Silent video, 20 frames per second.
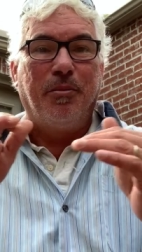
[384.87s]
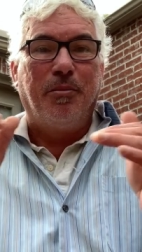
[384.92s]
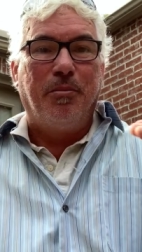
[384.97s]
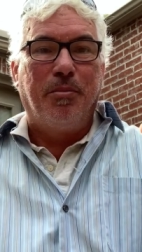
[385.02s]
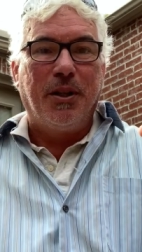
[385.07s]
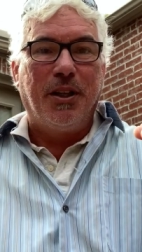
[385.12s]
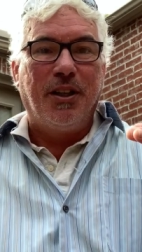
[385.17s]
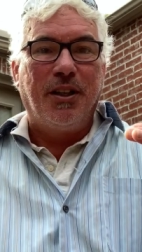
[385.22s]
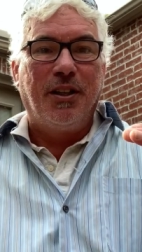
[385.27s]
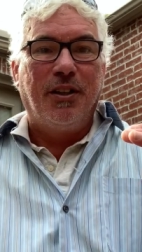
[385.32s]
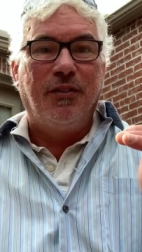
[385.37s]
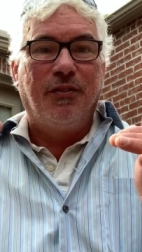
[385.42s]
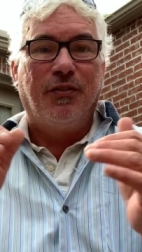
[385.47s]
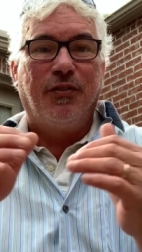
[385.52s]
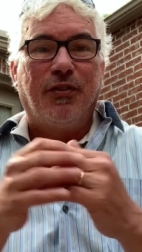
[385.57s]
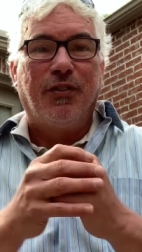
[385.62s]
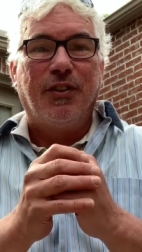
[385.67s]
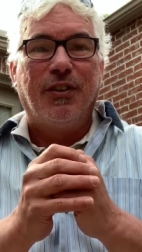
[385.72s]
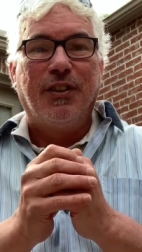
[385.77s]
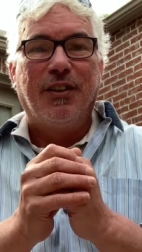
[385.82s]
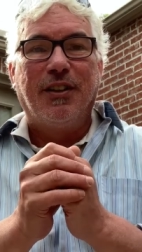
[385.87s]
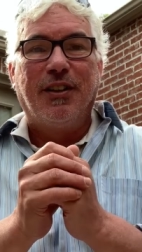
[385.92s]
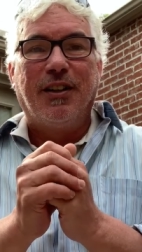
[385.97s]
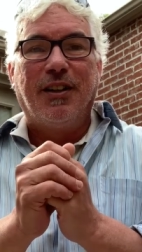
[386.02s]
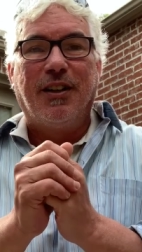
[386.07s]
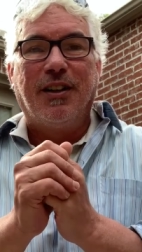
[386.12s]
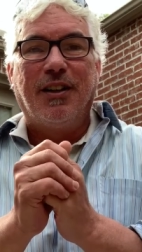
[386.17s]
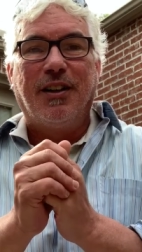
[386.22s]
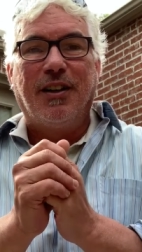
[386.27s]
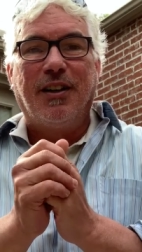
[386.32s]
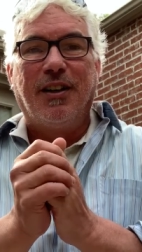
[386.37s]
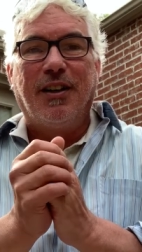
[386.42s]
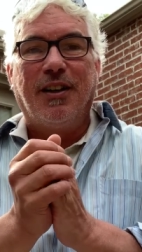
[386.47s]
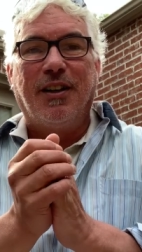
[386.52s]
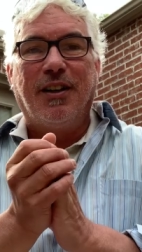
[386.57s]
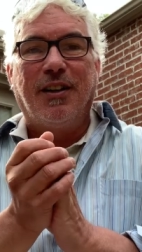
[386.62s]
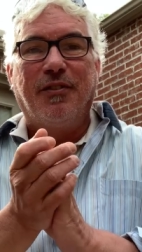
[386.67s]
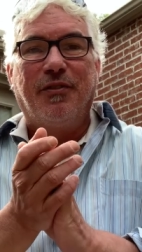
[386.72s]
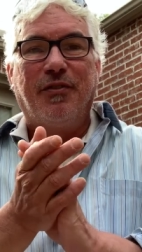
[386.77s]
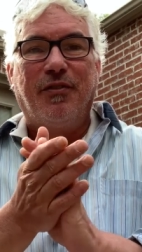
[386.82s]
beef,
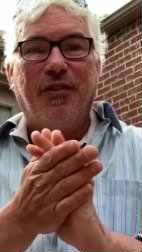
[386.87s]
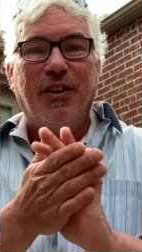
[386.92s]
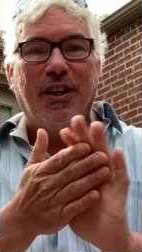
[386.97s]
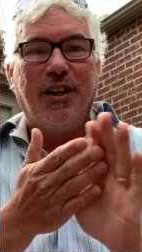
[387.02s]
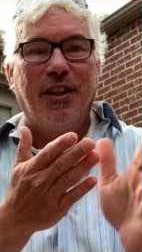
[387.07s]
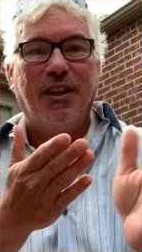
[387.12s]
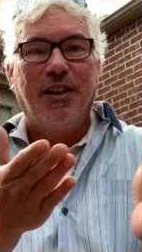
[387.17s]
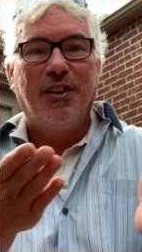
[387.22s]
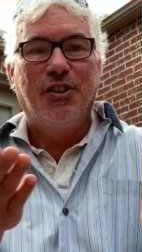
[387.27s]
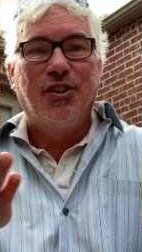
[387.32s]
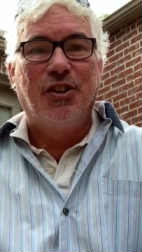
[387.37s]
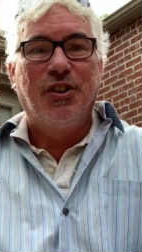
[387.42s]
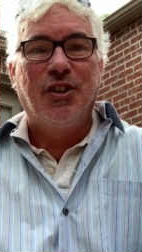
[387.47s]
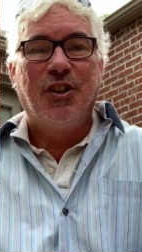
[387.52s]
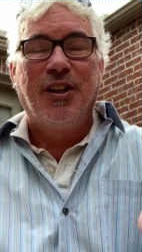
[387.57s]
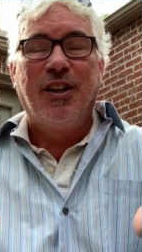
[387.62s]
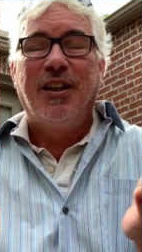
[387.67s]
uh, fish,